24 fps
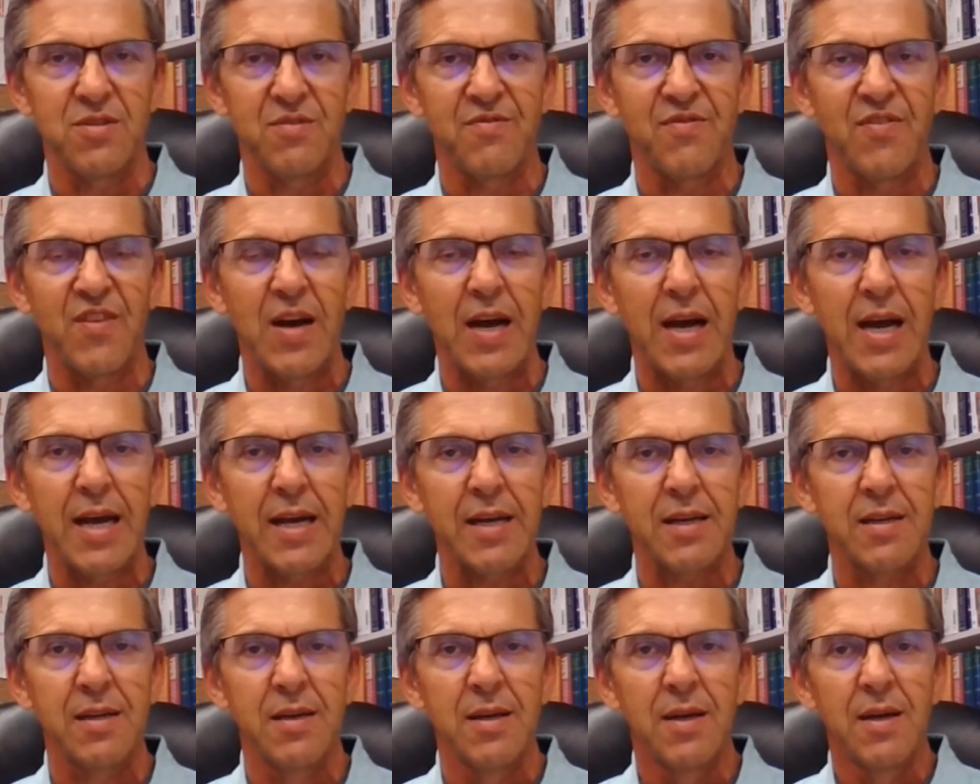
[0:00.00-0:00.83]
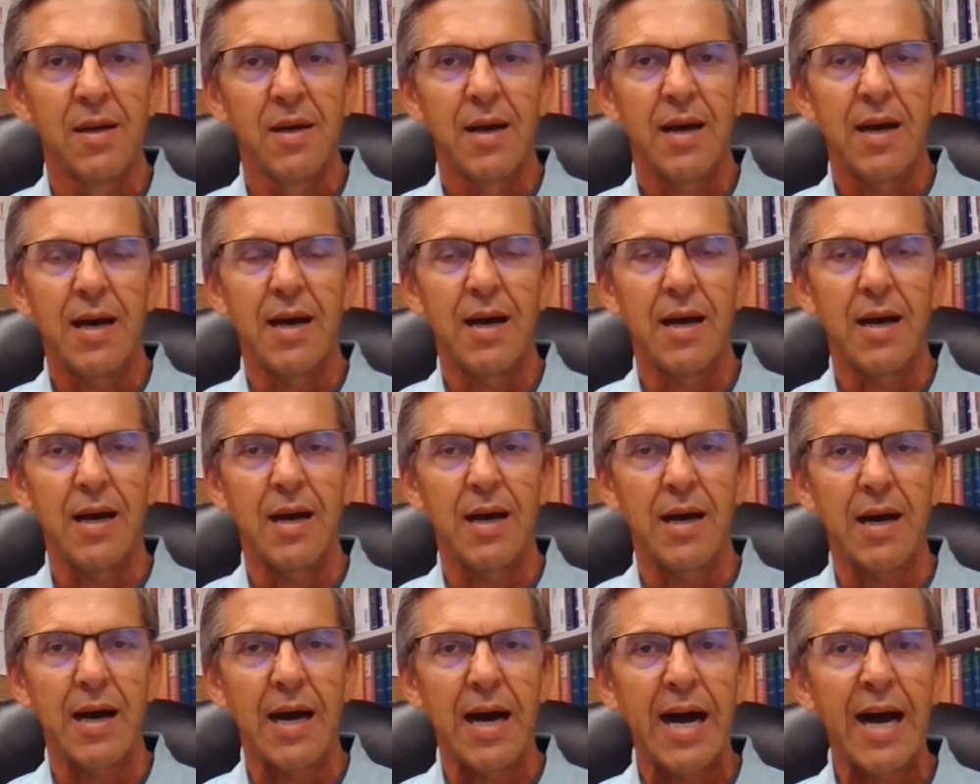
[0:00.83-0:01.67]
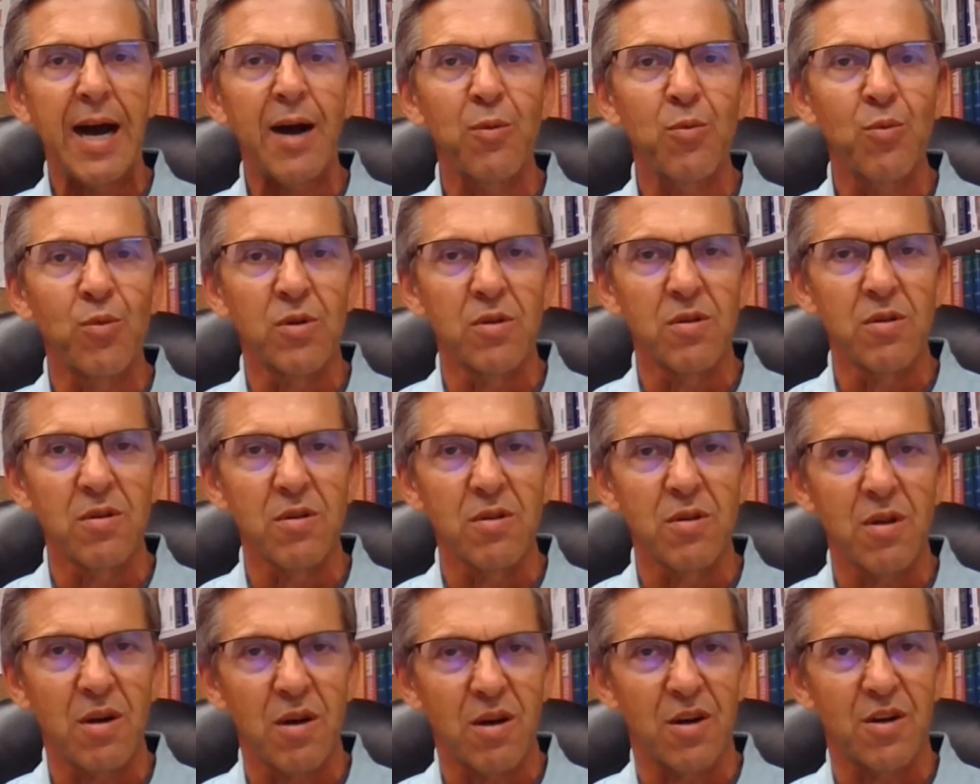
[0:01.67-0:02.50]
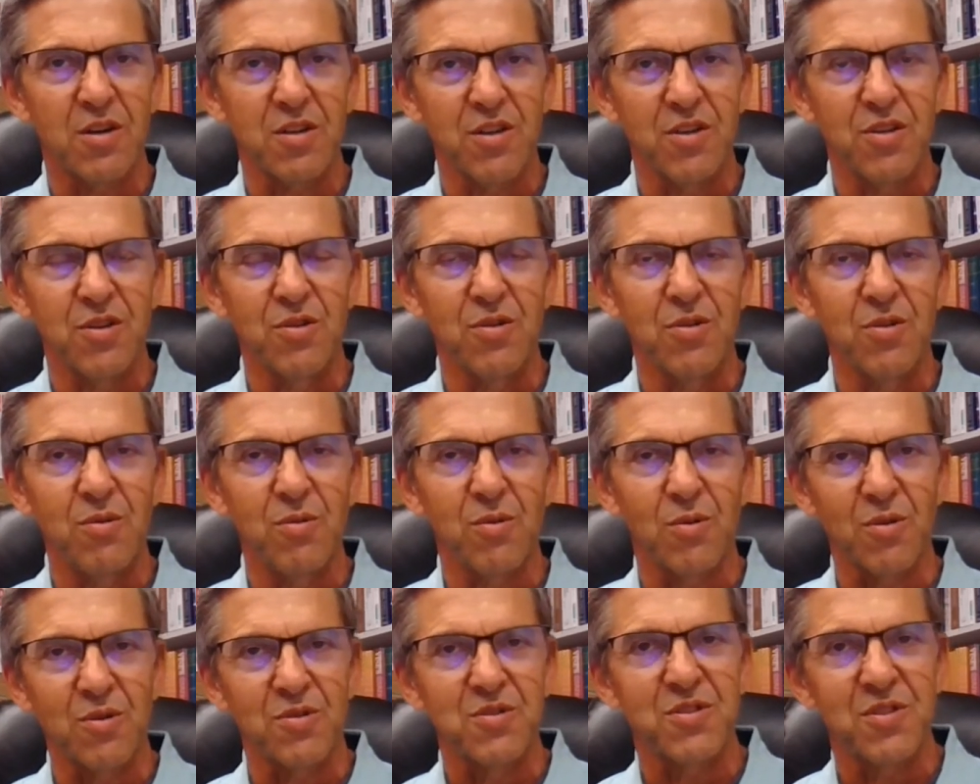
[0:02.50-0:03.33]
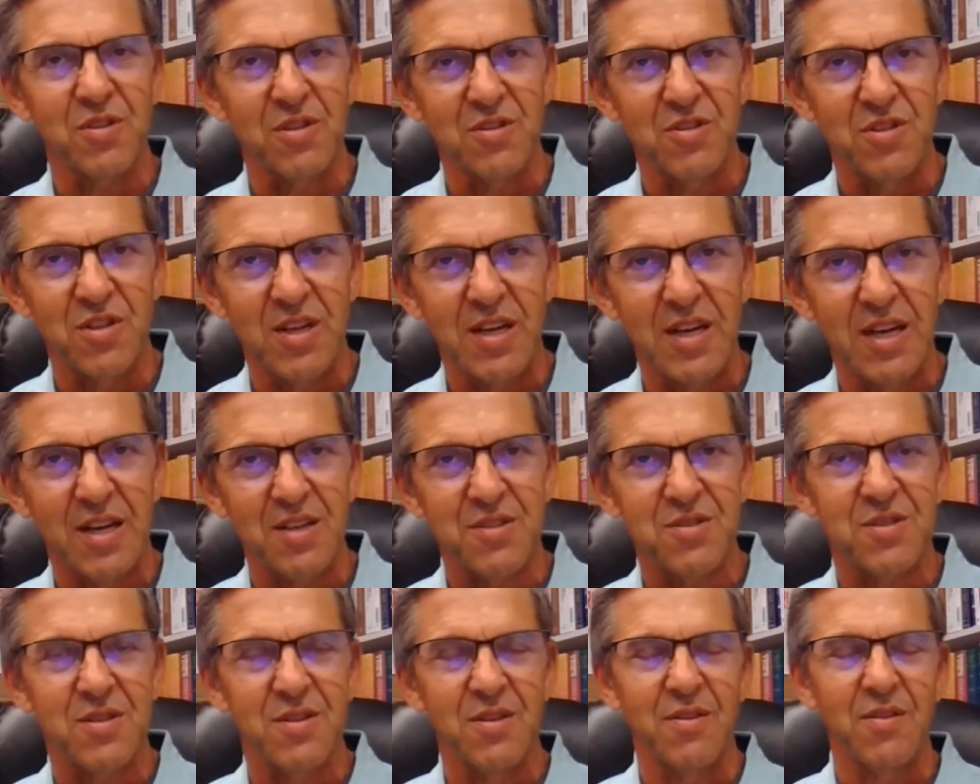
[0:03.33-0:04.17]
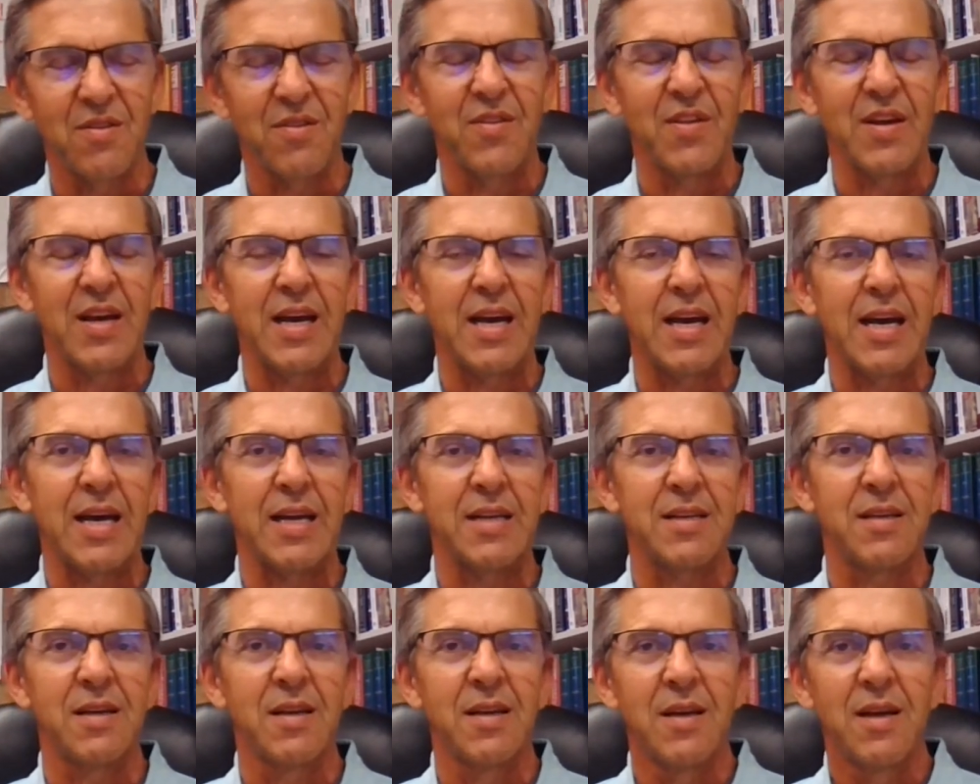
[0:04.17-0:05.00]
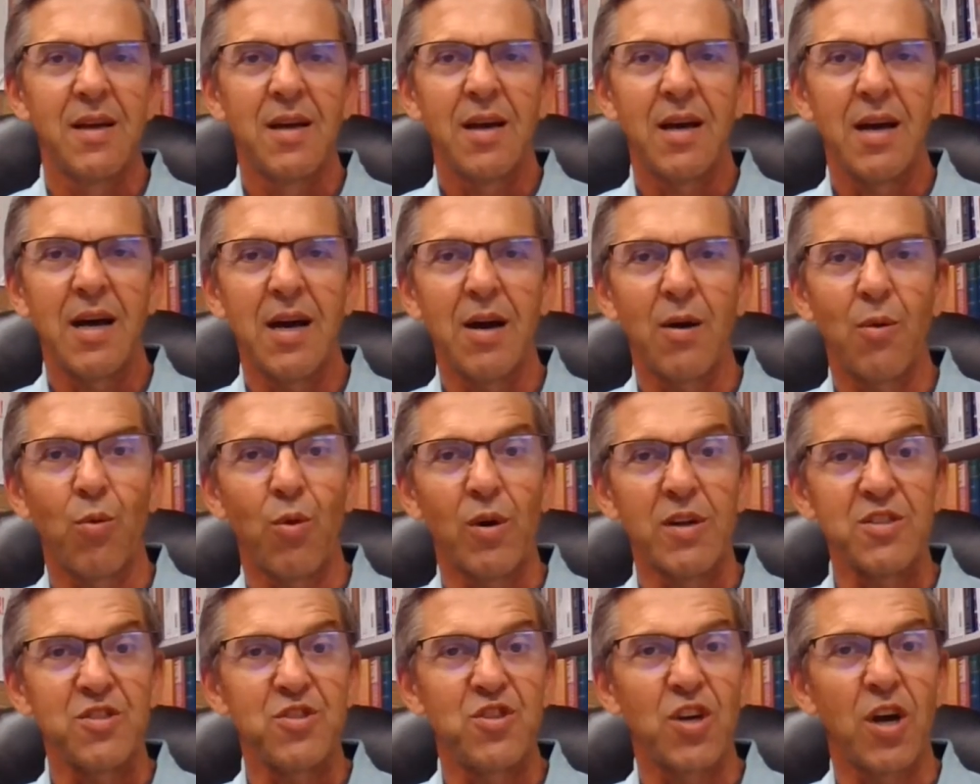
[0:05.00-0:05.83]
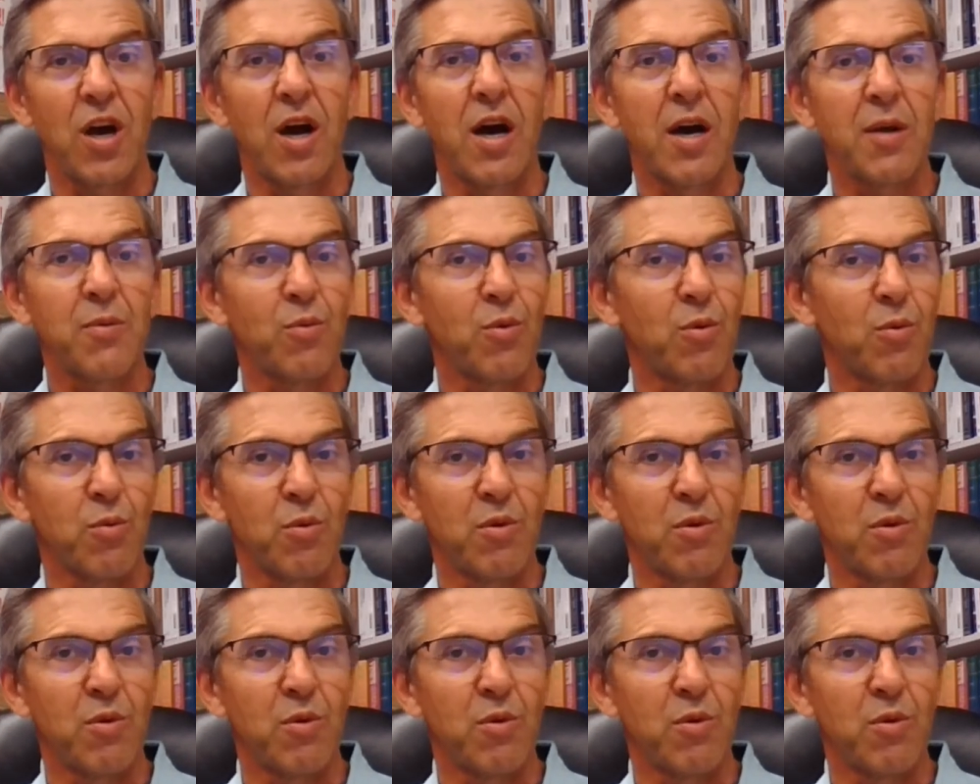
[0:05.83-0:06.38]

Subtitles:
In fact, I will argue or suggest that What John will